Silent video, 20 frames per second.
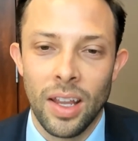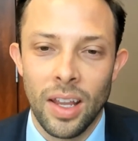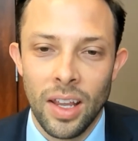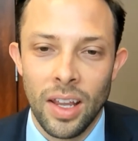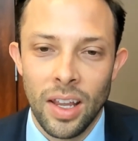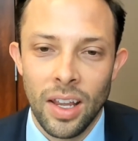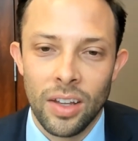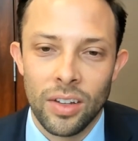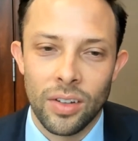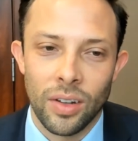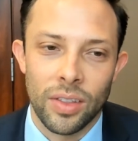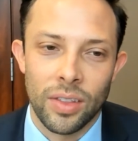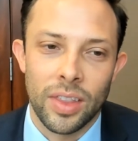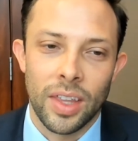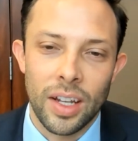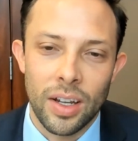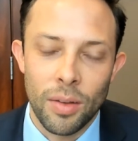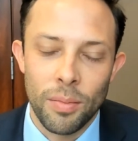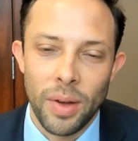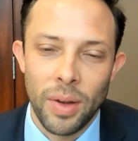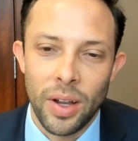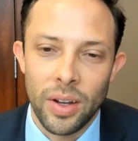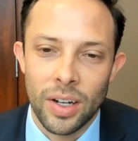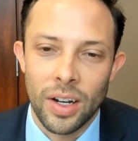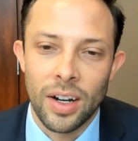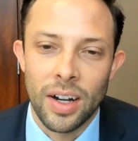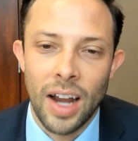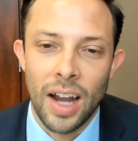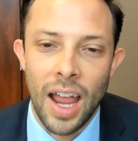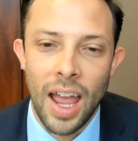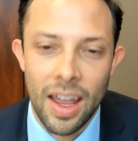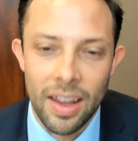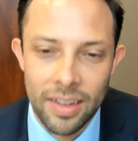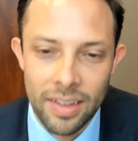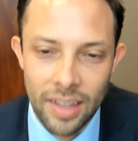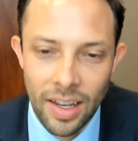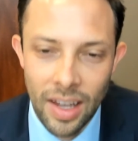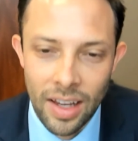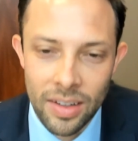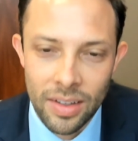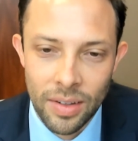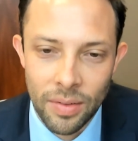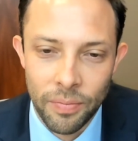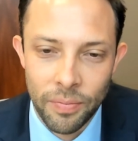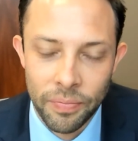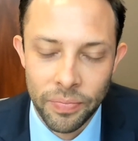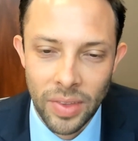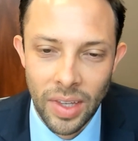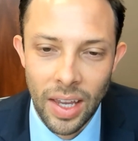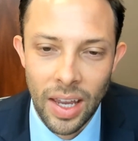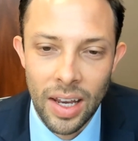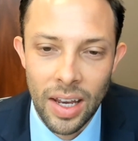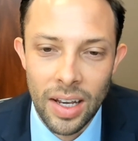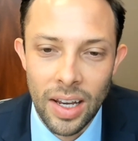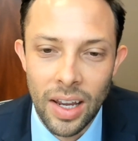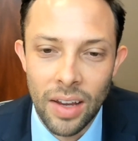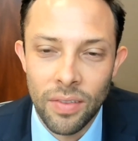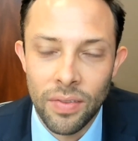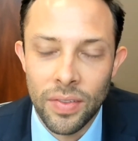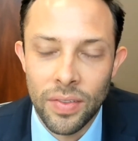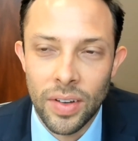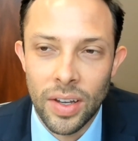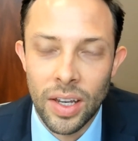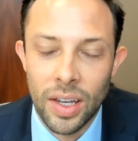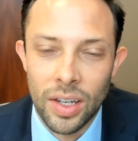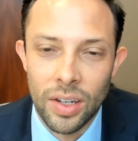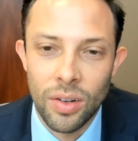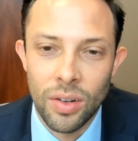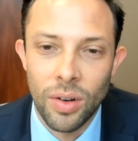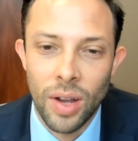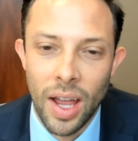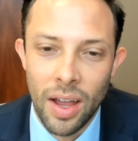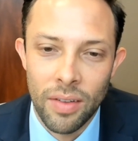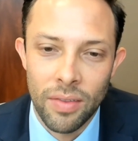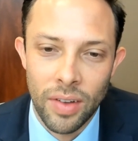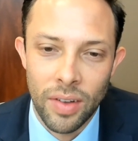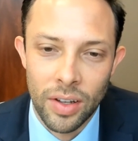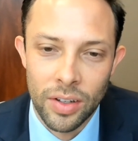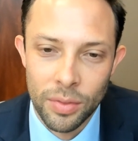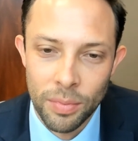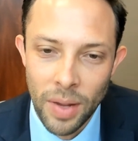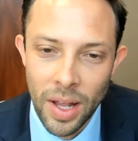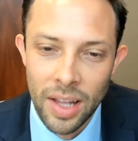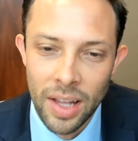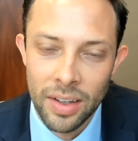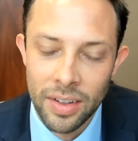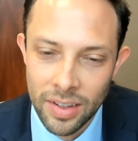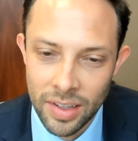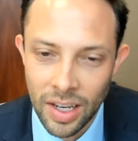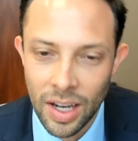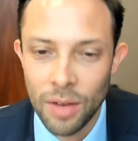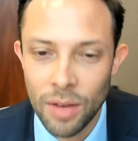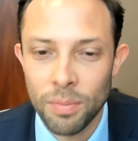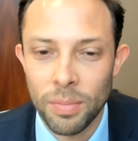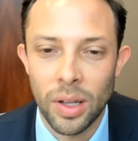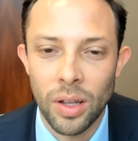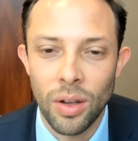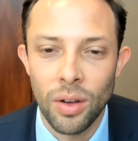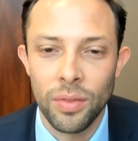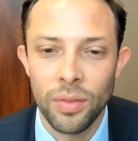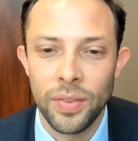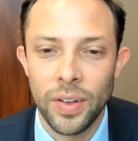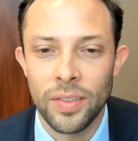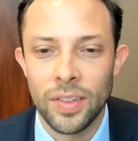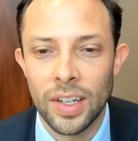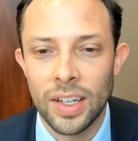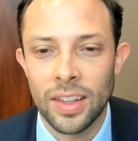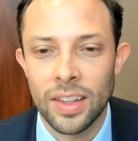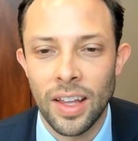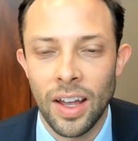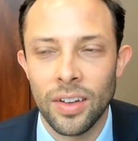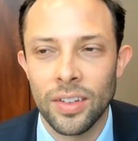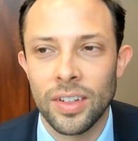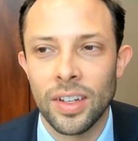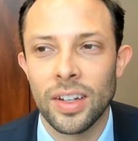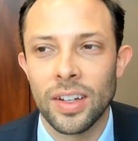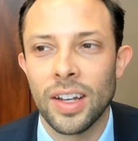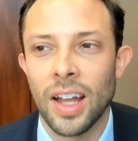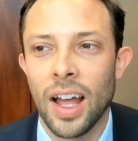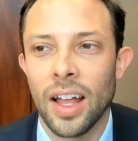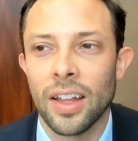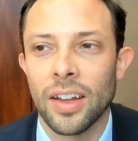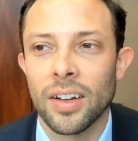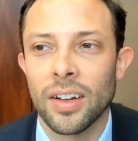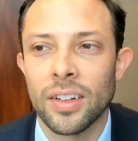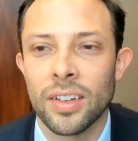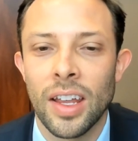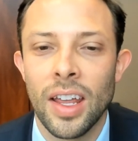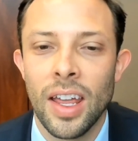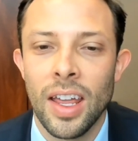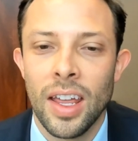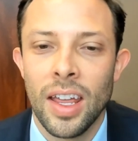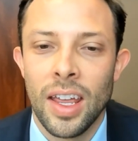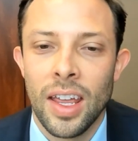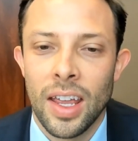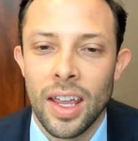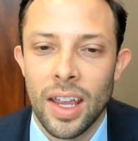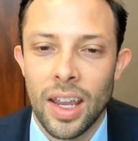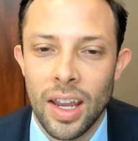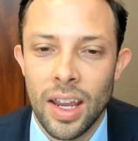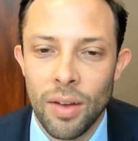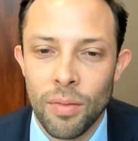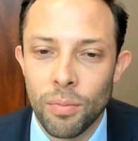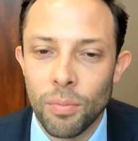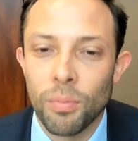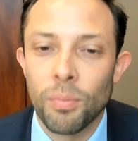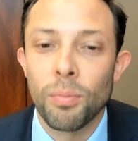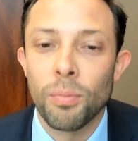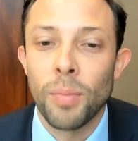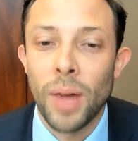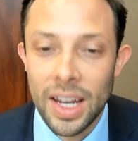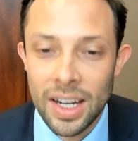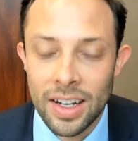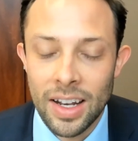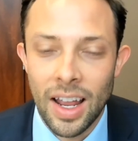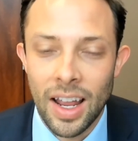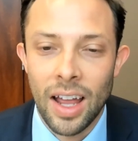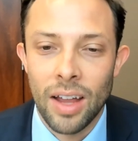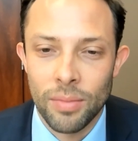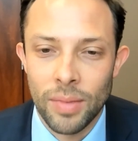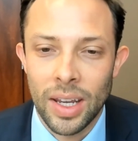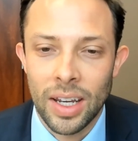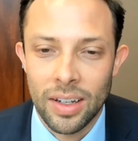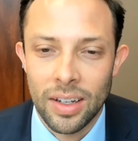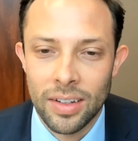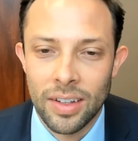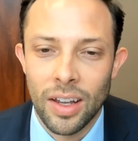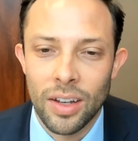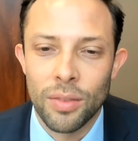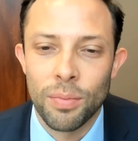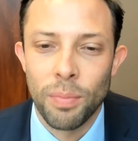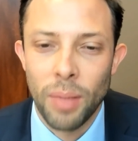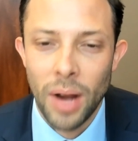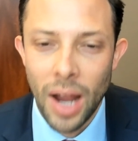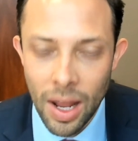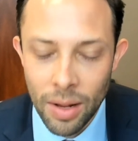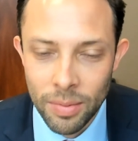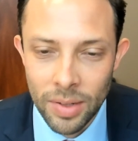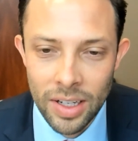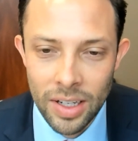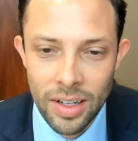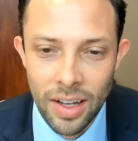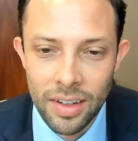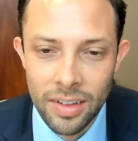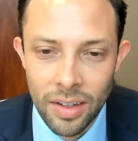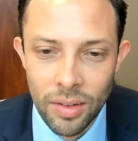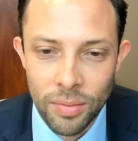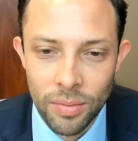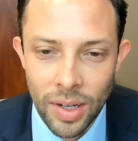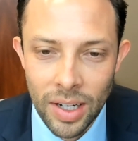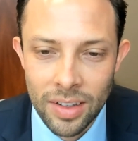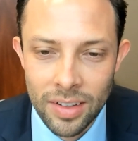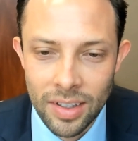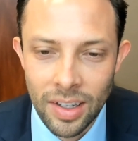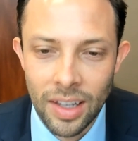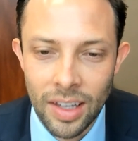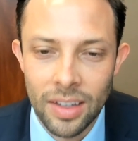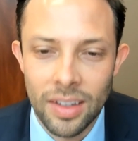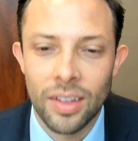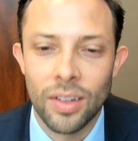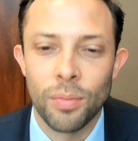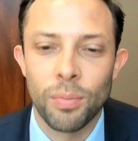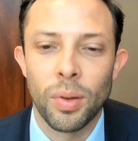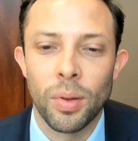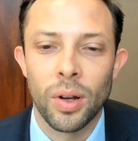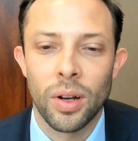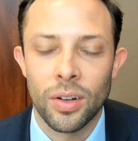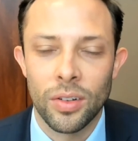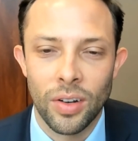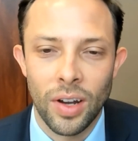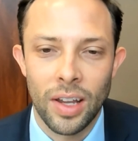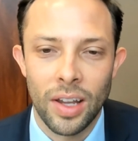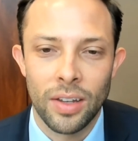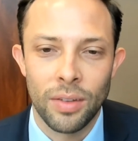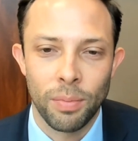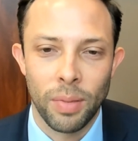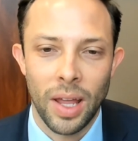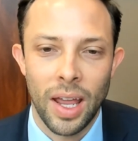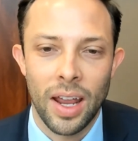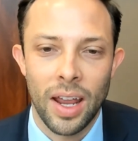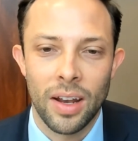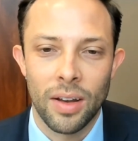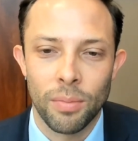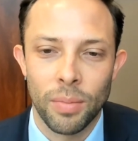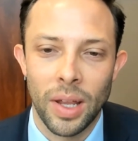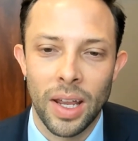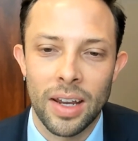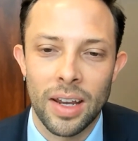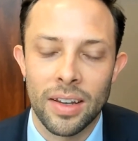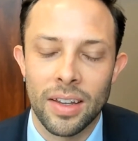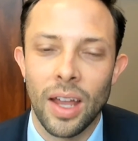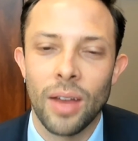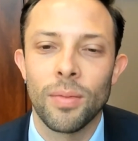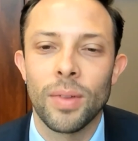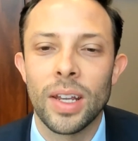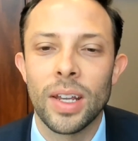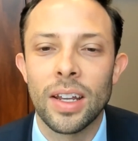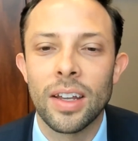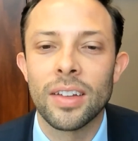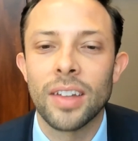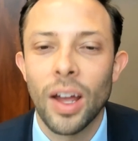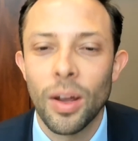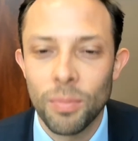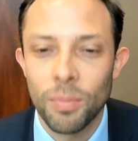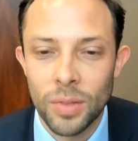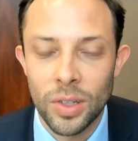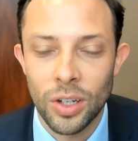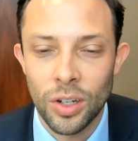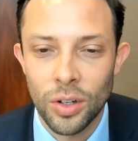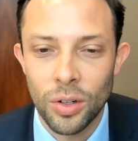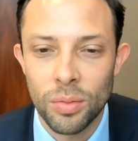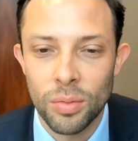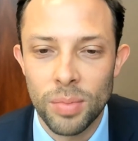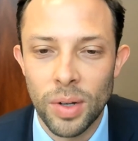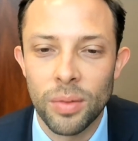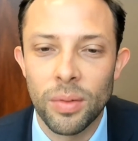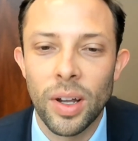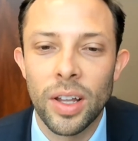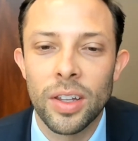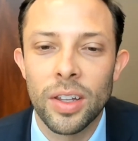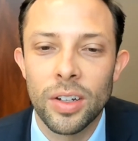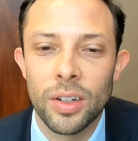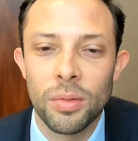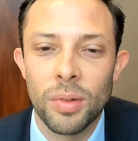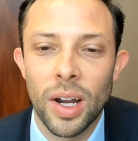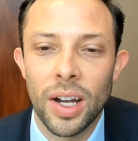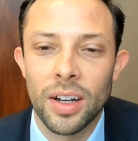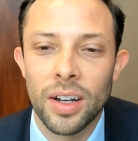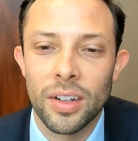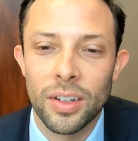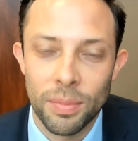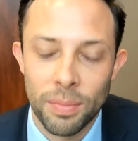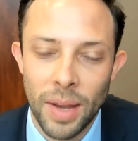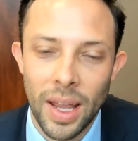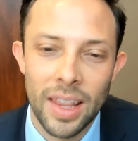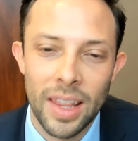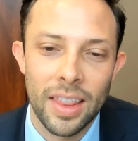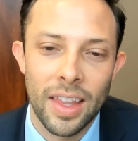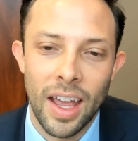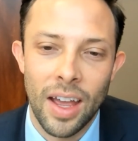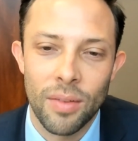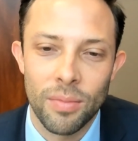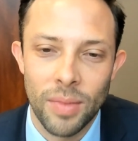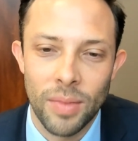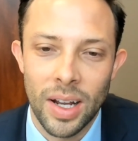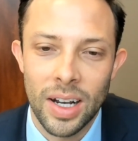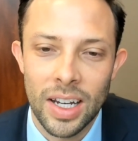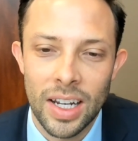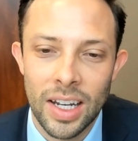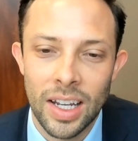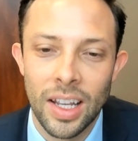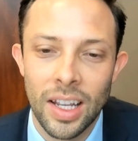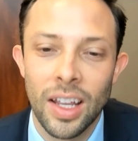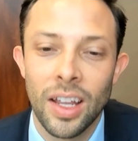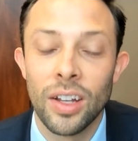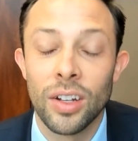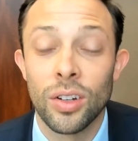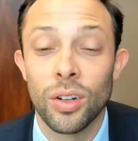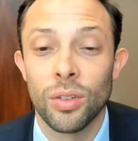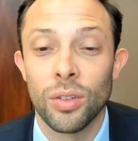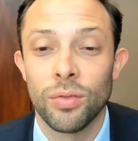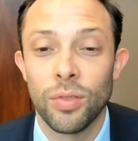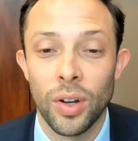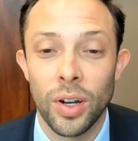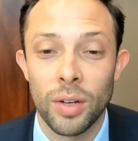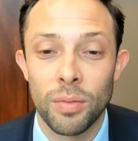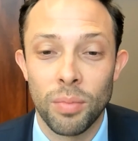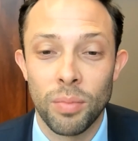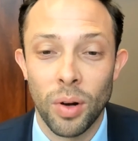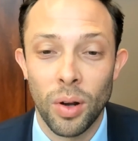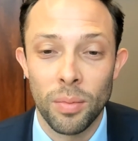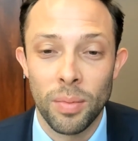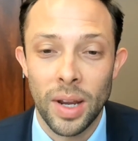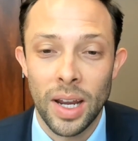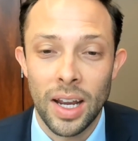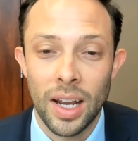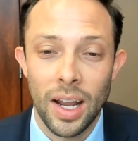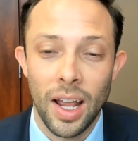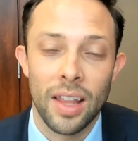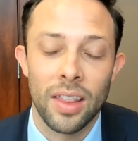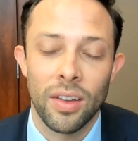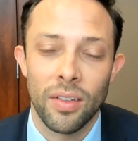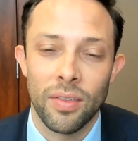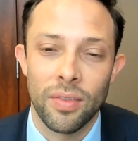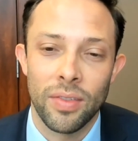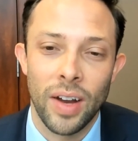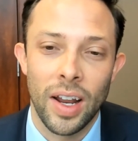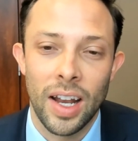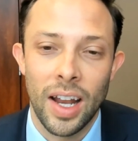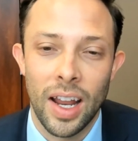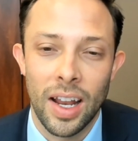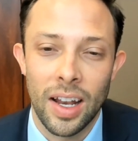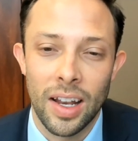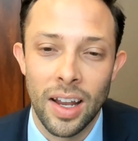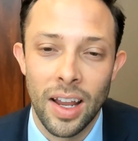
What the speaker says: So think about your assets, and if you have a small estate below $50,000, it might not make sense, probably doesn't make sense to put a trust plan in place. I mean, it's up to you, but whether you want to spend that money to avoid probate on the front end.